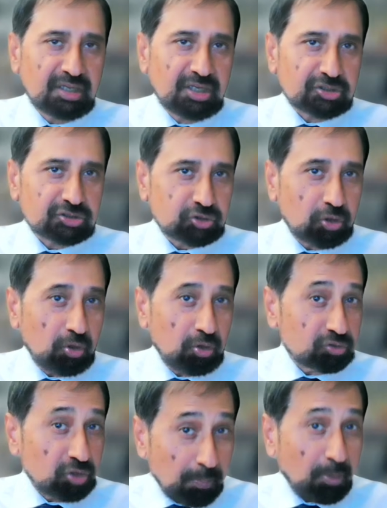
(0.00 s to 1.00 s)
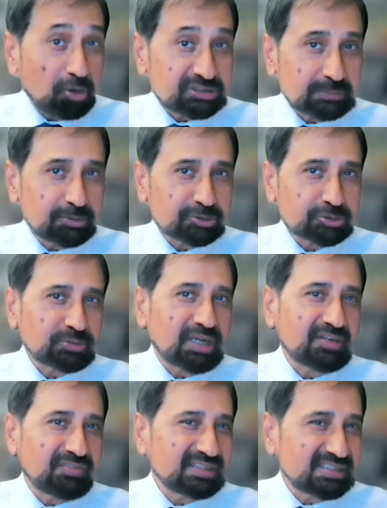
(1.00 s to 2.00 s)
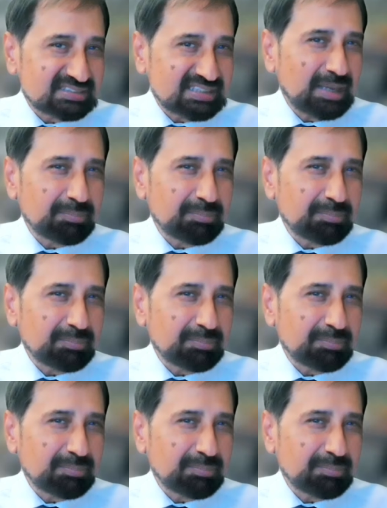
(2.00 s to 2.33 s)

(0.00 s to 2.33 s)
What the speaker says: So not possible to renovate the same